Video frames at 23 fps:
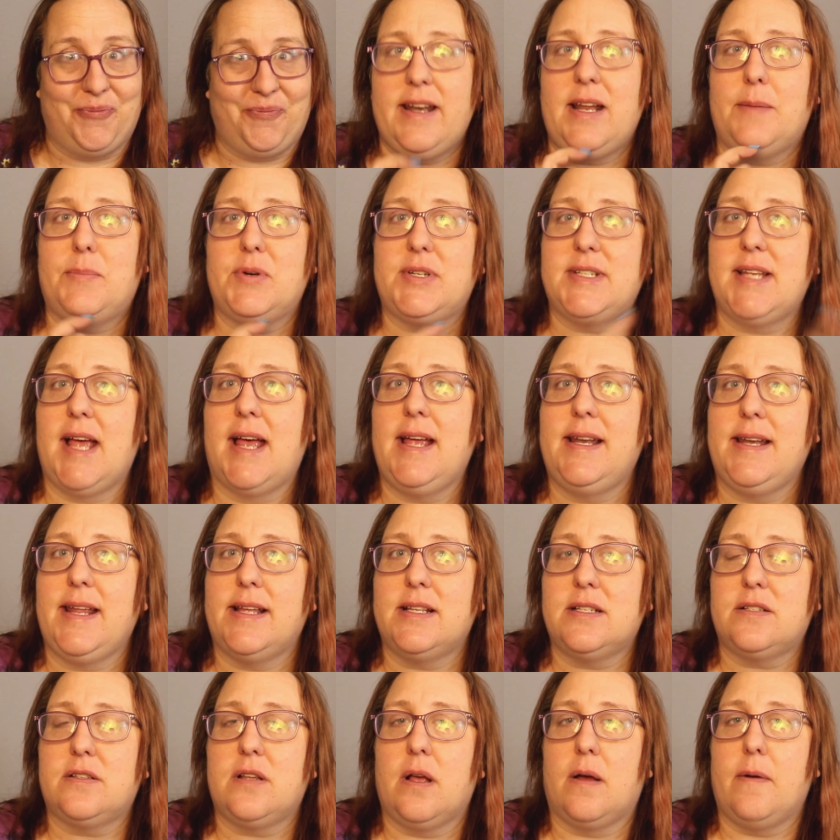Number 10
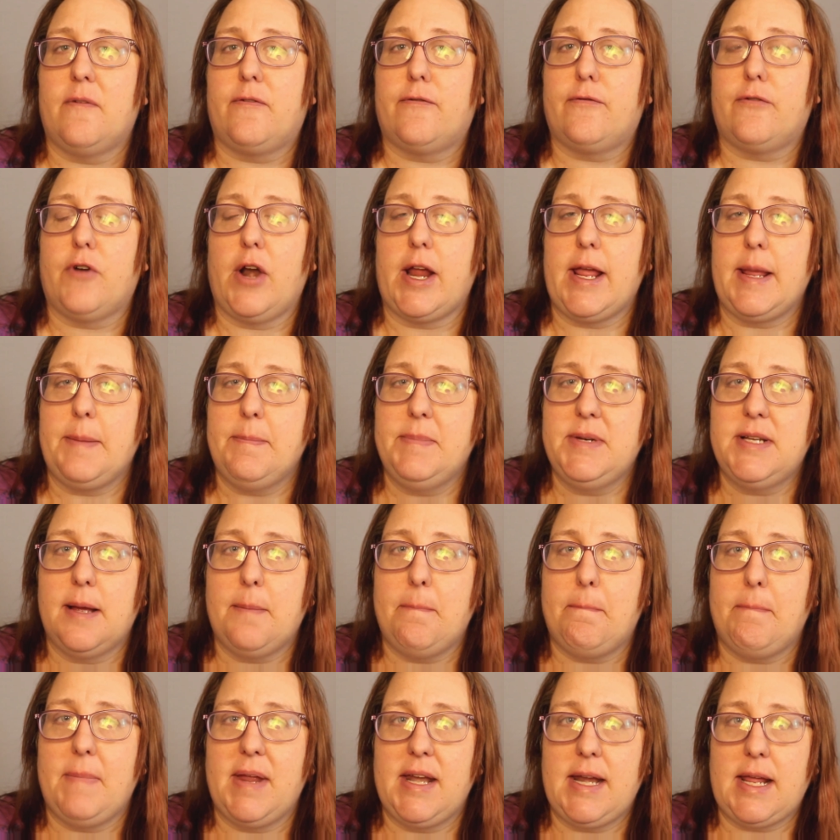is framed
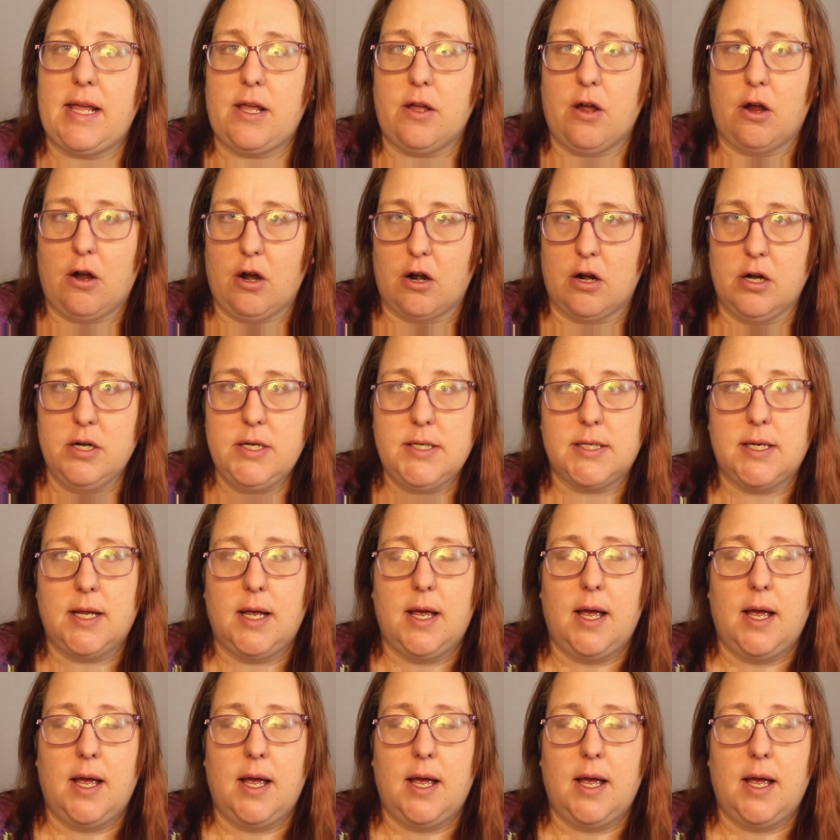mini art.